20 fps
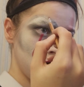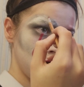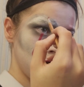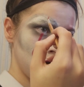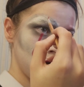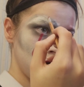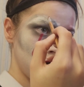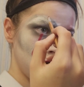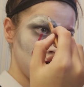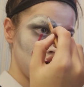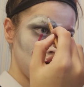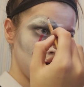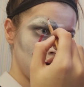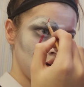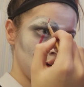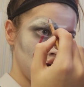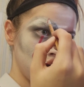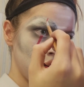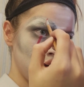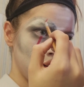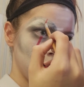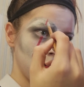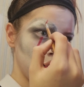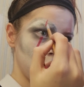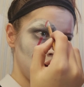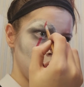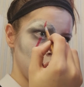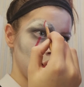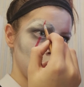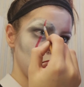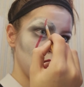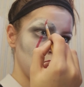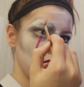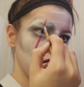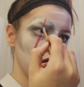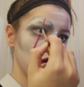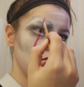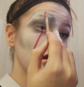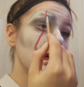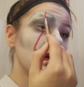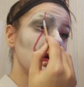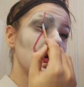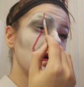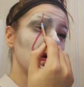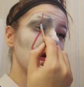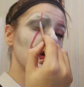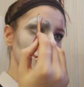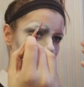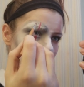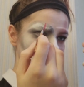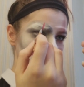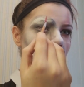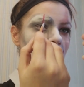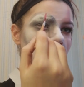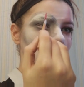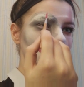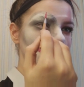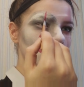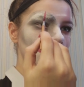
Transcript: I next draw the line going above the brow bone, and then shade it